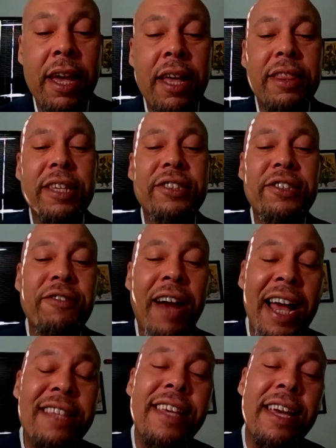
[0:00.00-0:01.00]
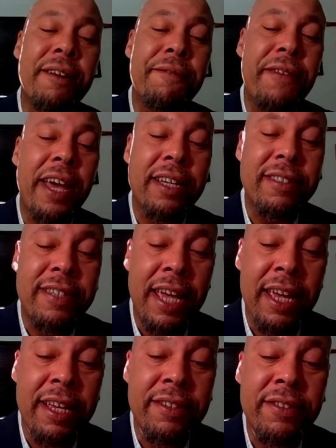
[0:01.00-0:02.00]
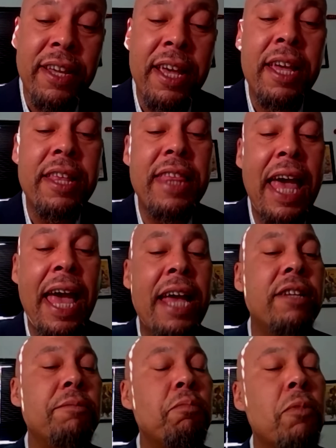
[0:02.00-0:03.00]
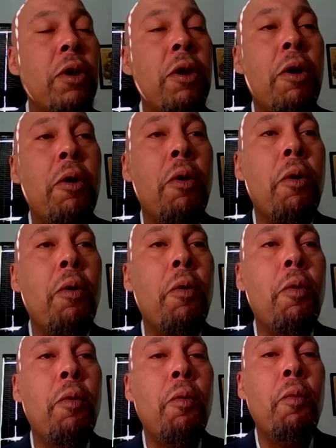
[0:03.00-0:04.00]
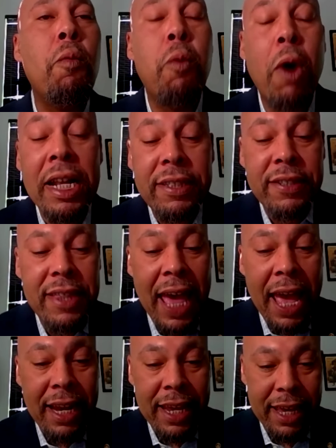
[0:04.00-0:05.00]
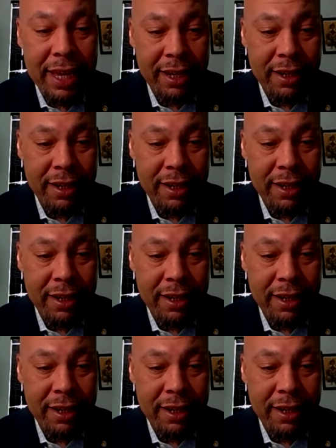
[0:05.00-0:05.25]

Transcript: The Streisand effect says that once that hit,